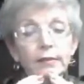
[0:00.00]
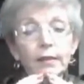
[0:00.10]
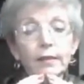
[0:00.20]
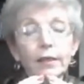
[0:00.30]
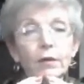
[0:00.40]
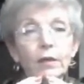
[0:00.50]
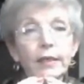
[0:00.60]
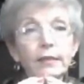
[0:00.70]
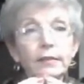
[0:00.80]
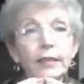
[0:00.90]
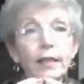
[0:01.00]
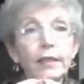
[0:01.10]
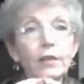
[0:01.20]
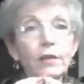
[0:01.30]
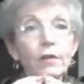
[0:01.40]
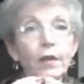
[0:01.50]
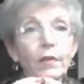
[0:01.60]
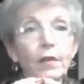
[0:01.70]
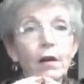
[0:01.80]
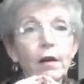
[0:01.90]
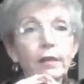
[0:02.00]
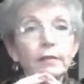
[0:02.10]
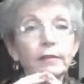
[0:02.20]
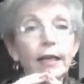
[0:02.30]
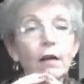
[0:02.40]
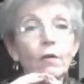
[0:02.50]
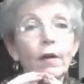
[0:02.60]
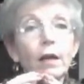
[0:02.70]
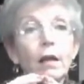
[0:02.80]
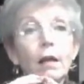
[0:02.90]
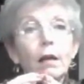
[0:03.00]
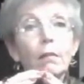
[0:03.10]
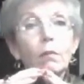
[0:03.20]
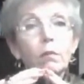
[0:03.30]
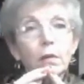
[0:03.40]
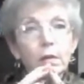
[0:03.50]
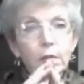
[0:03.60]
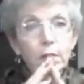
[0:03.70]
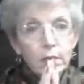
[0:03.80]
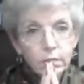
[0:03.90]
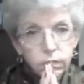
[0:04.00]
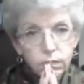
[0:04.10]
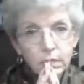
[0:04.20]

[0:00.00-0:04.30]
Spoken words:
it literally is telling you that the heart is now going boom,